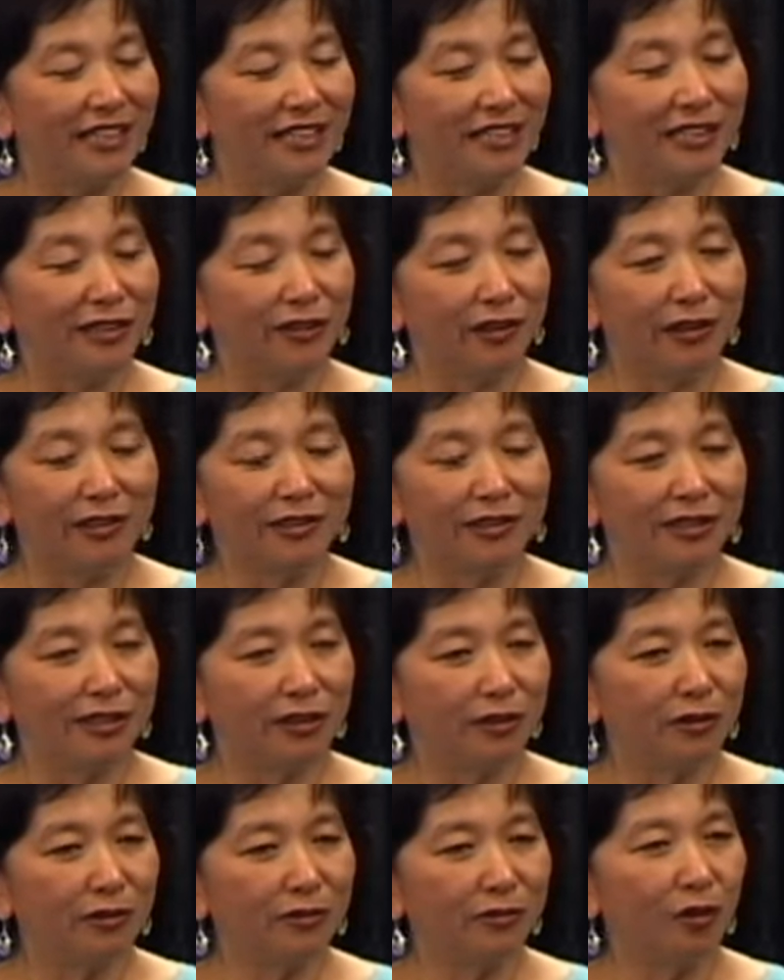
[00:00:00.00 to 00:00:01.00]
you know,
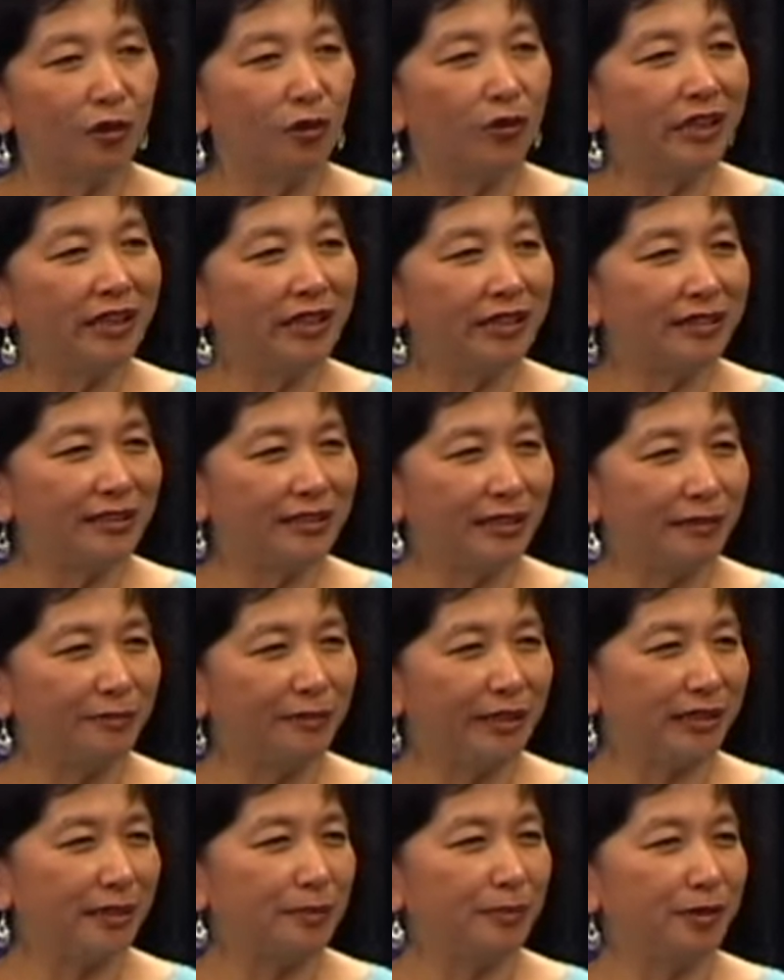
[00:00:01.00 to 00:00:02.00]
sort of all these um,
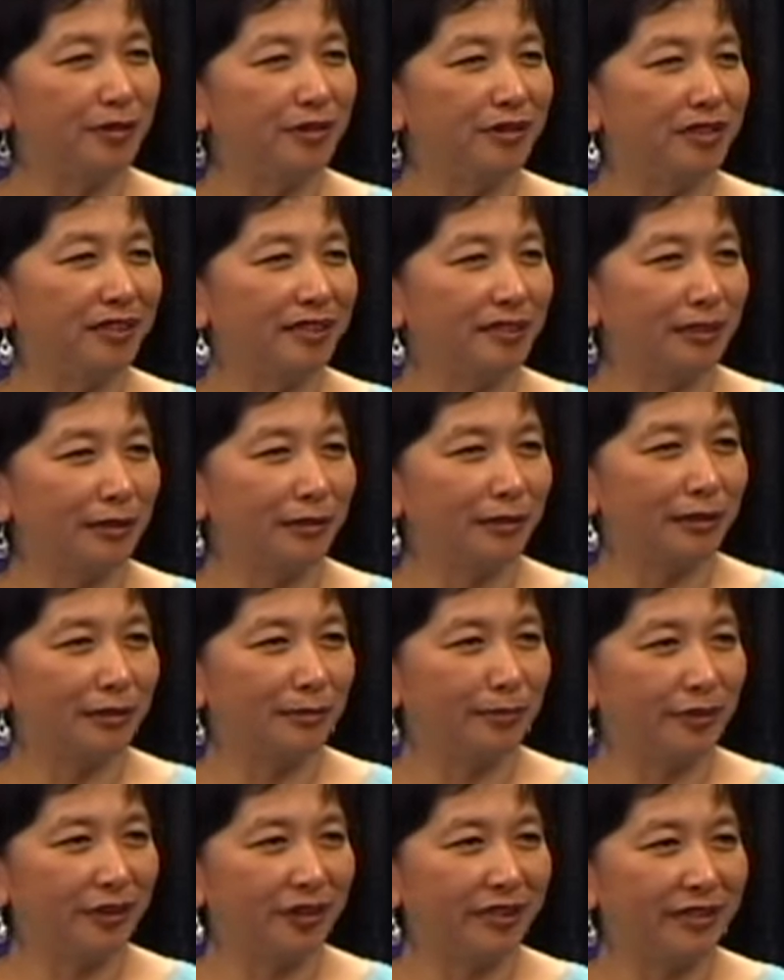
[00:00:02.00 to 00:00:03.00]
experiences I
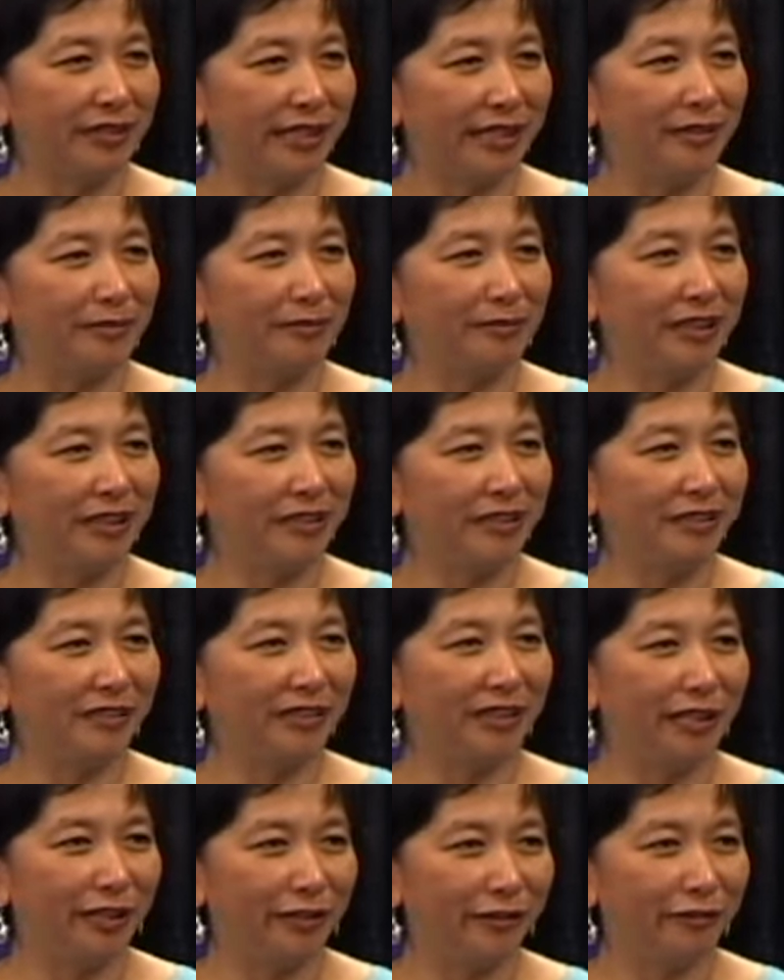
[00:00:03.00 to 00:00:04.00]
suppose led me to
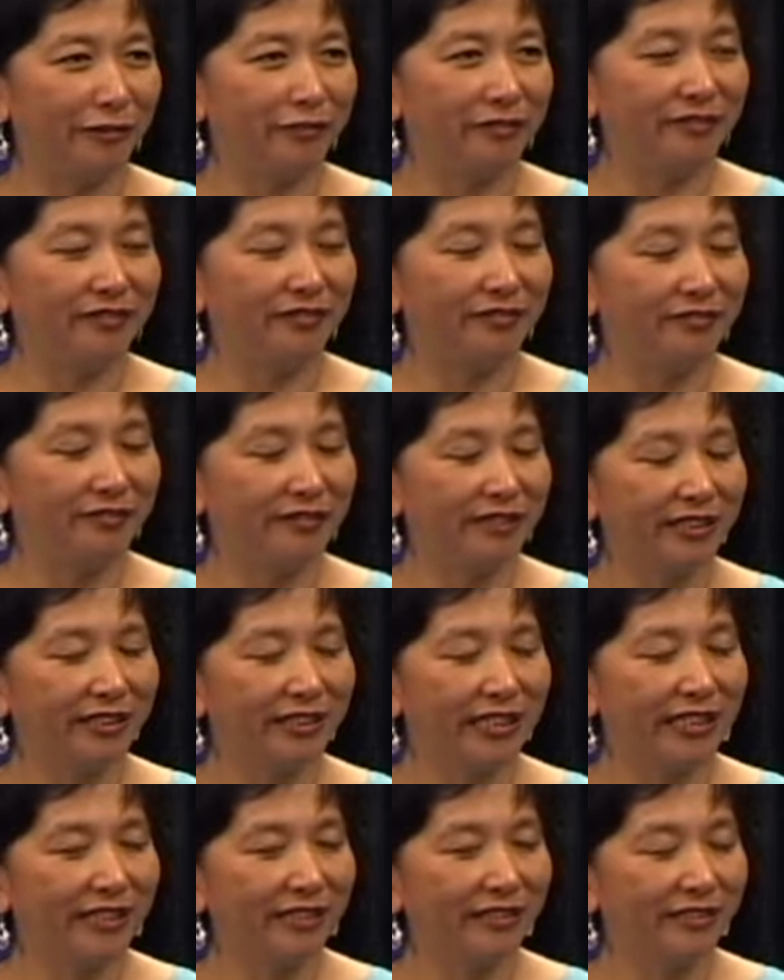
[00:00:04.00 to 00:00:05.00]
kind of
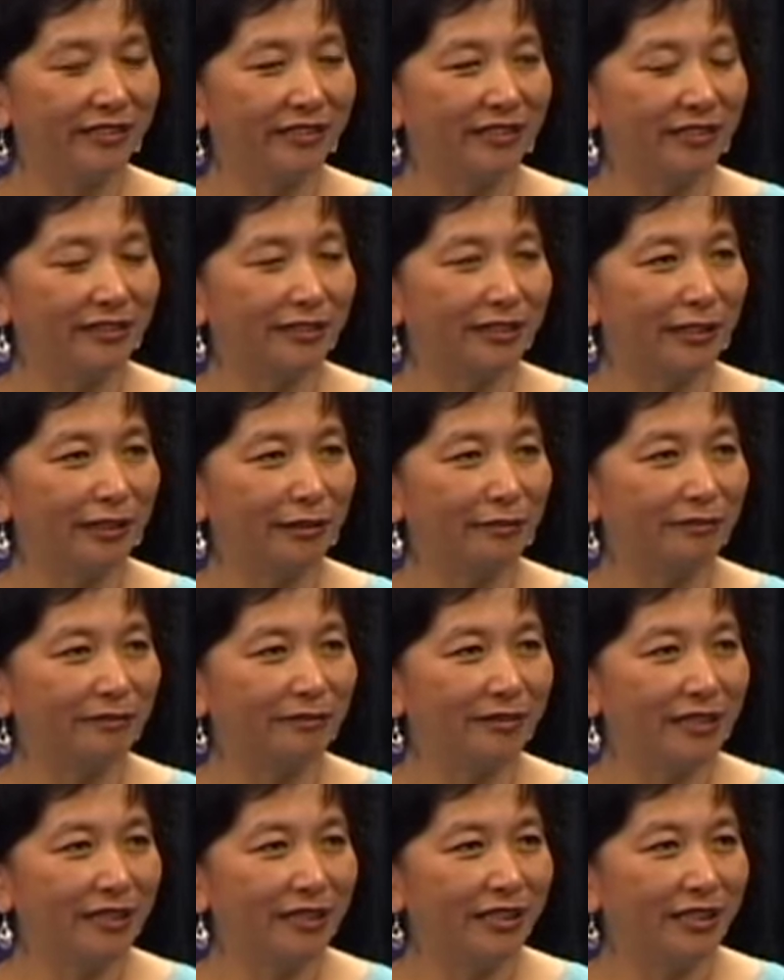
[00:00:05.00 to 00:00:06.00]
think that, um,
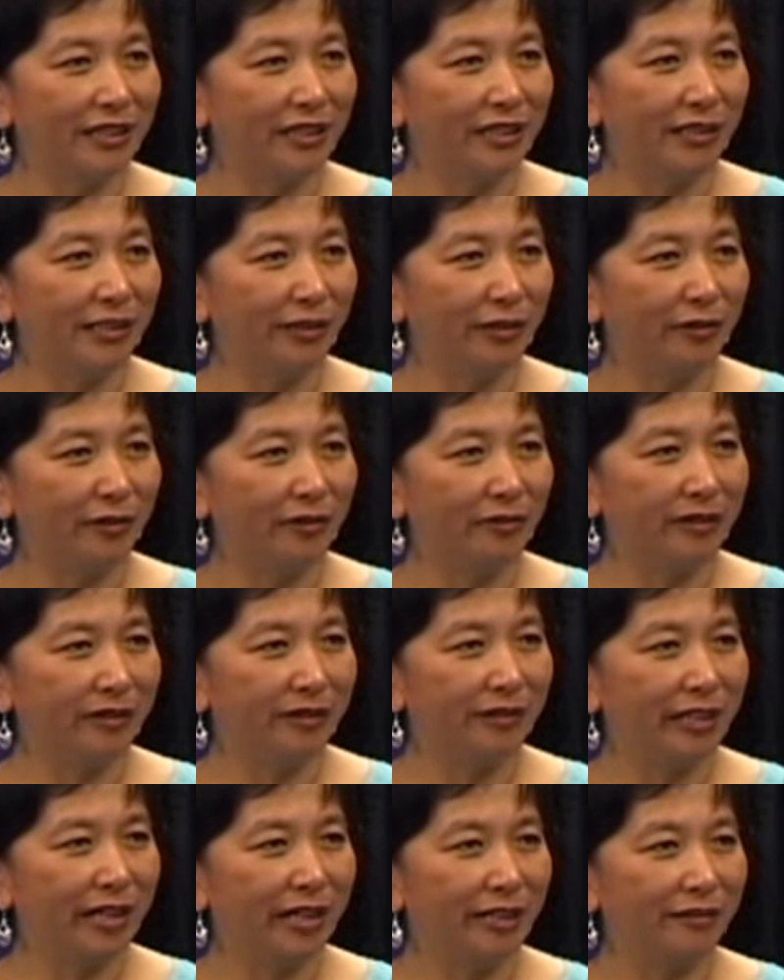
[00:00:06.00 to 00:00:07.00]
you know,
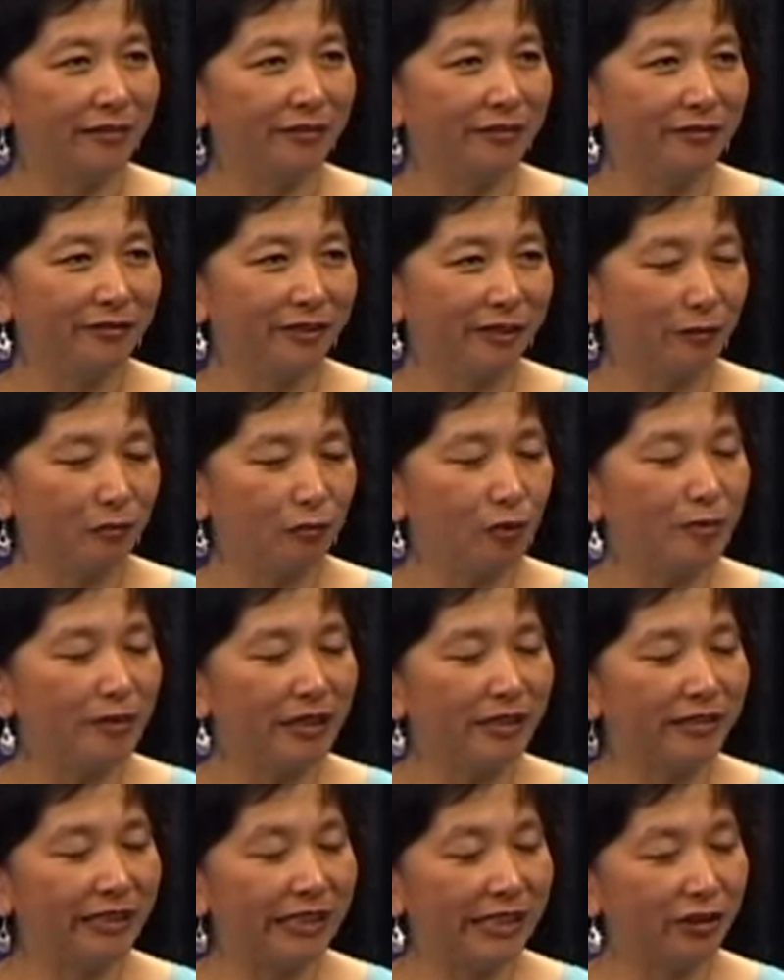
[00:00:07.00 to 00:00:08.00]
life that
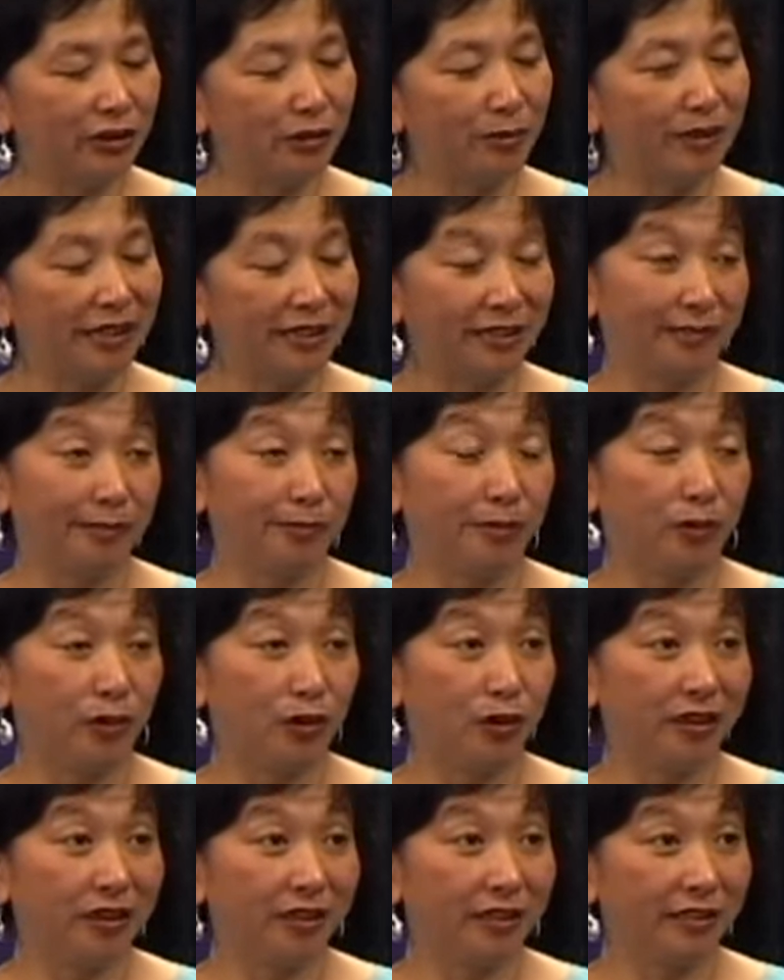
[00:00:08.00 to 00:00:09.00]
women need to be
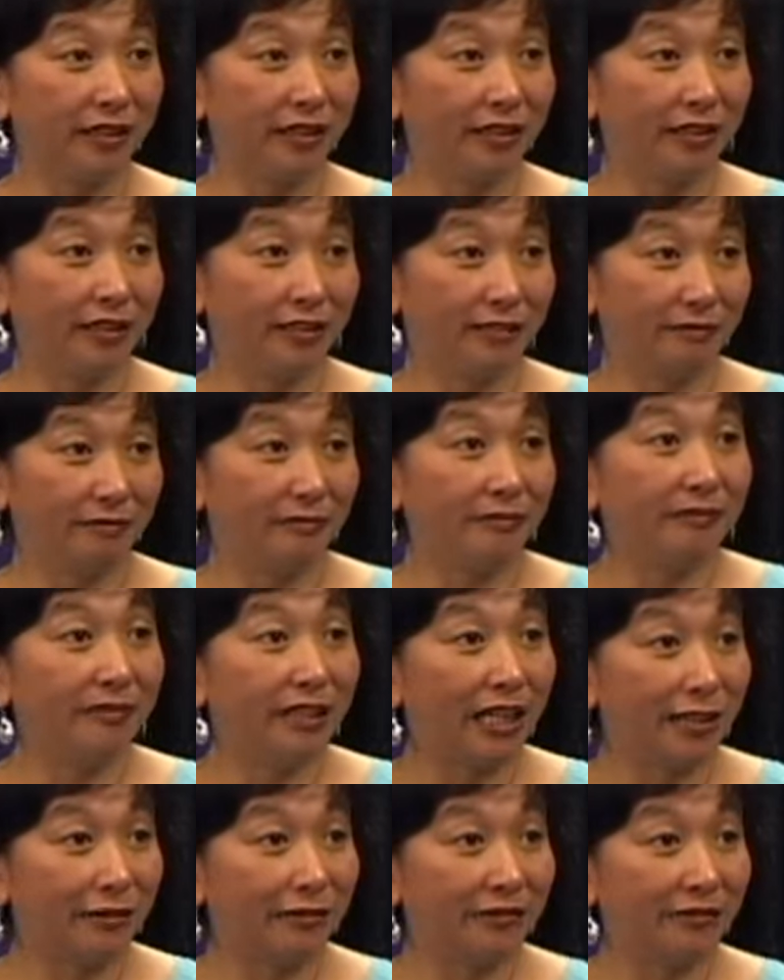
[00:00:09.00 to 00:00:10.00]
supported and that
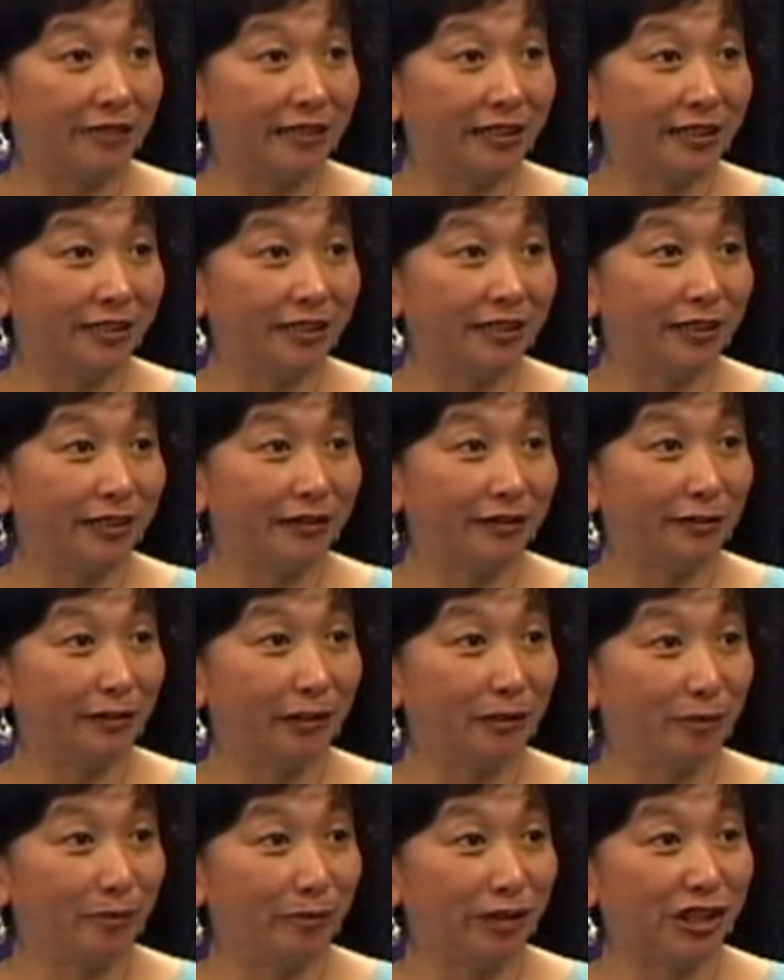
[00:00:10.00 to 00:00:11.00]
life is, you know,
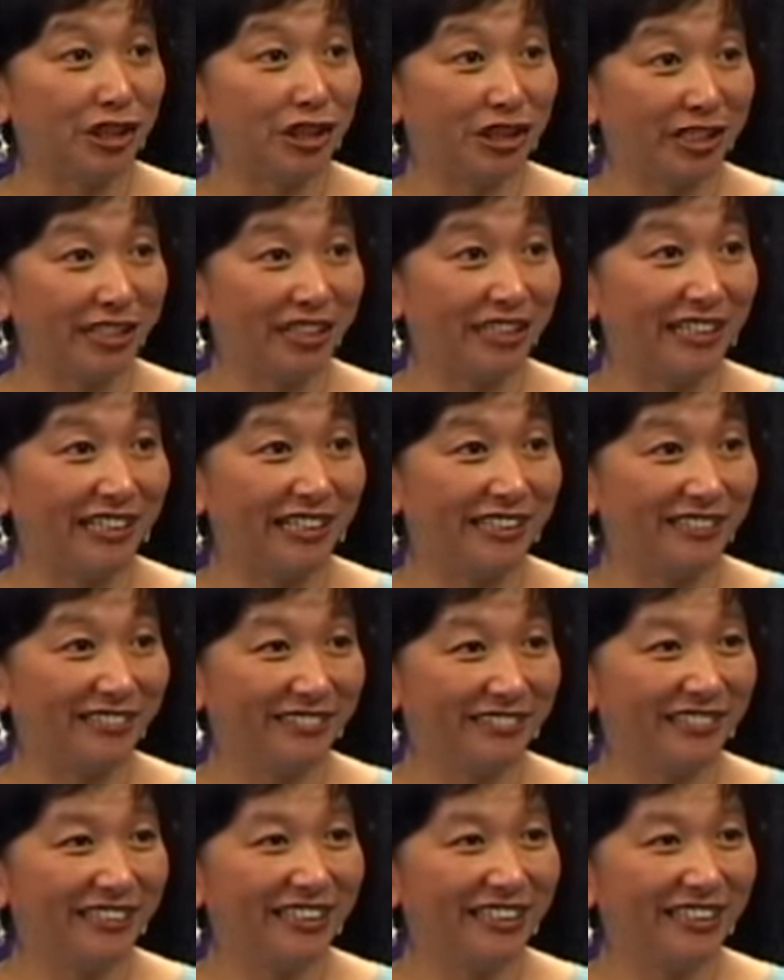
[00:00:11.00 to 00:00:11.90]
a precious thing.